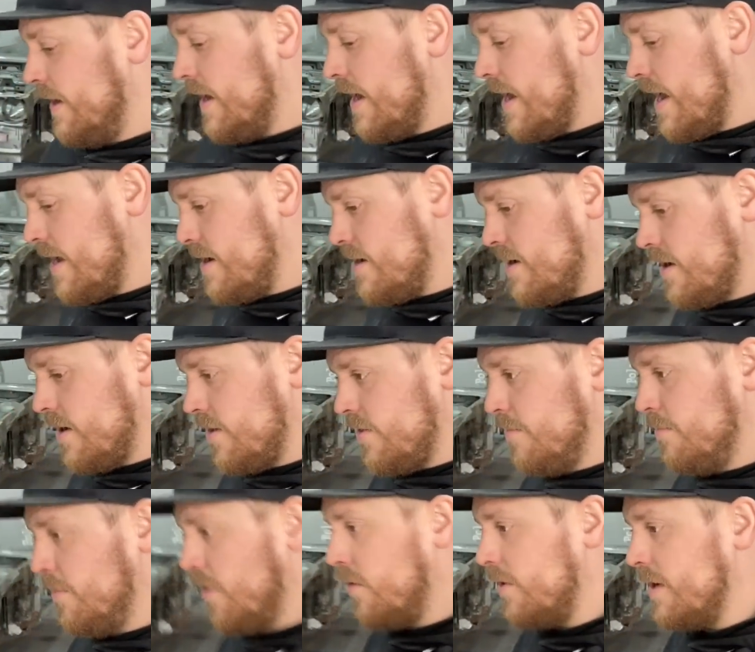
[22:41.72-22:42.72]
in the
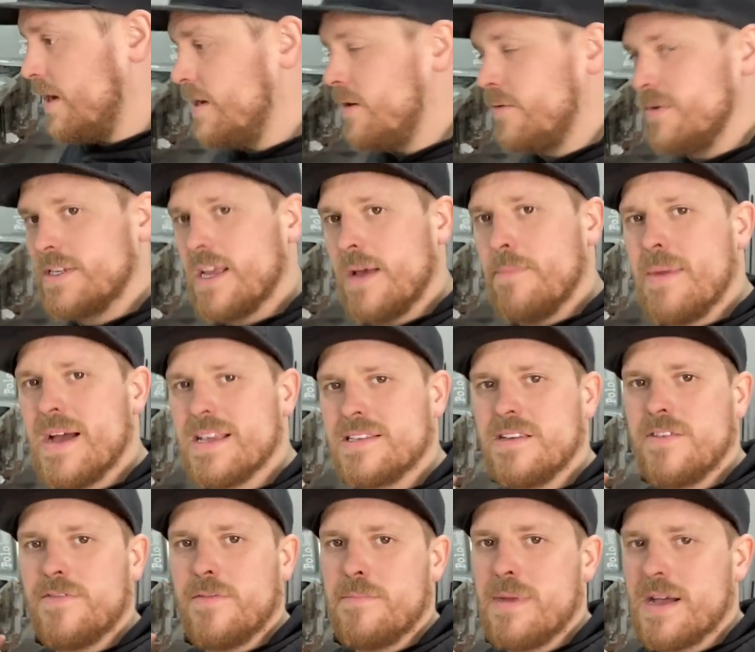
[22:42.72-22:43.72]
morning. I want to say a
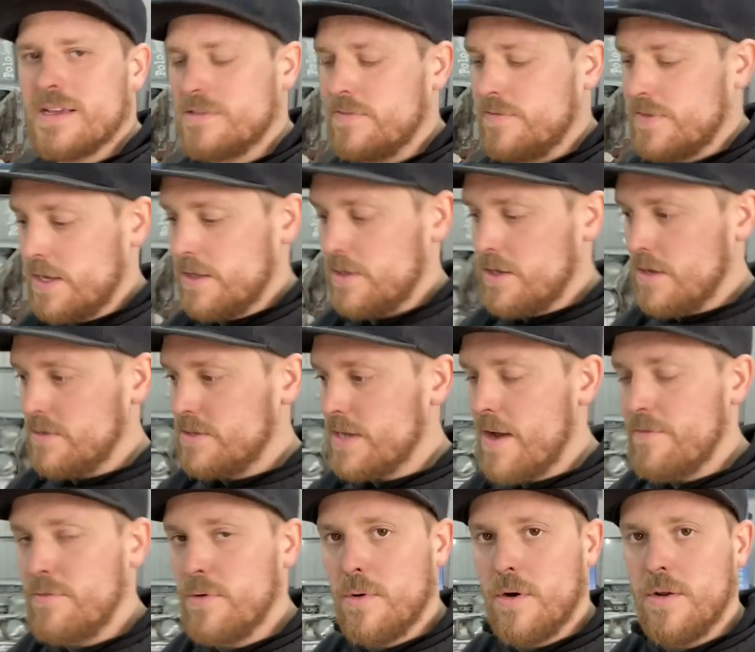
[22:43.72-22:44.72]
massive, massive thank you to
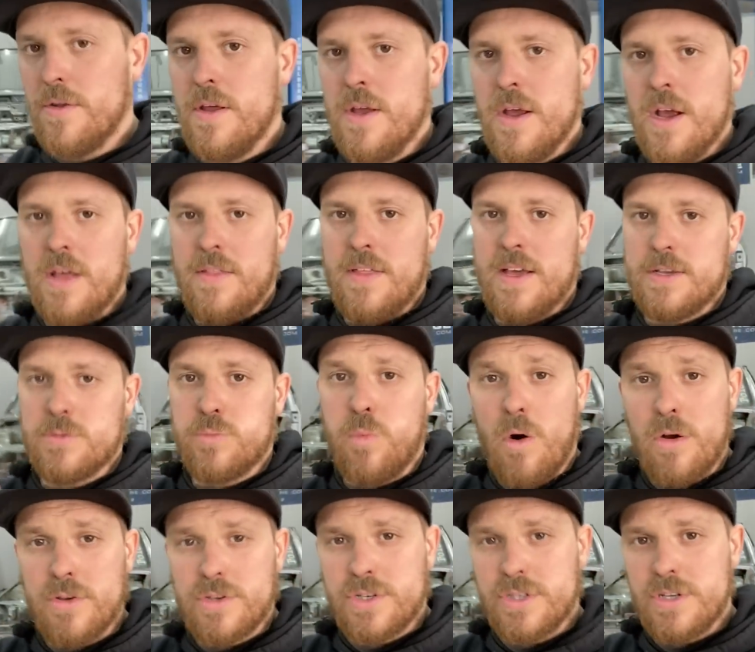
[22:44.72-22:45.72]
everyone that has
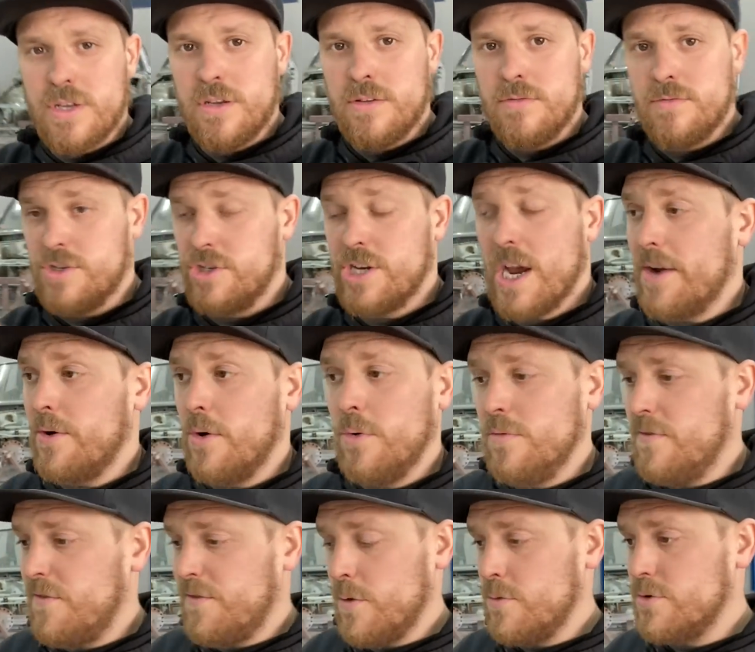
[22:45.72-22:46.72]
watched the
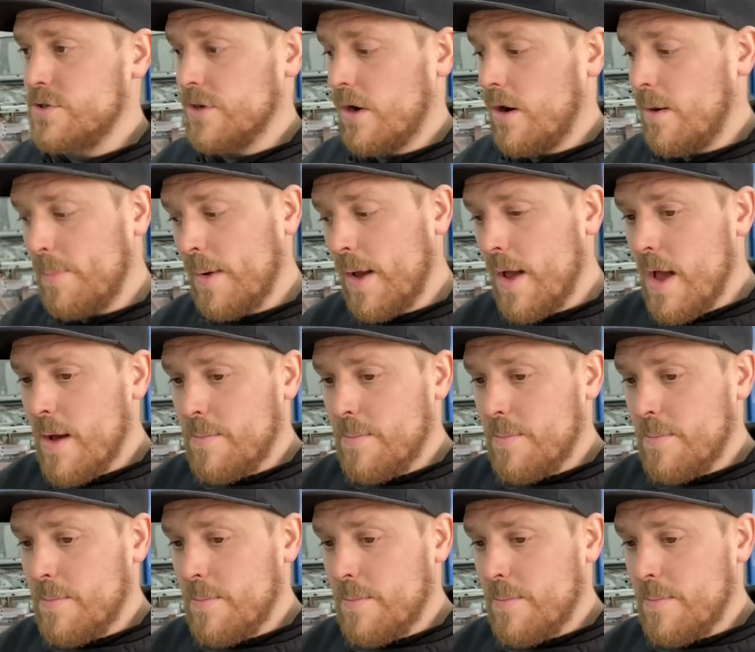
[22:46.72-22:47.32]
channel, full stop.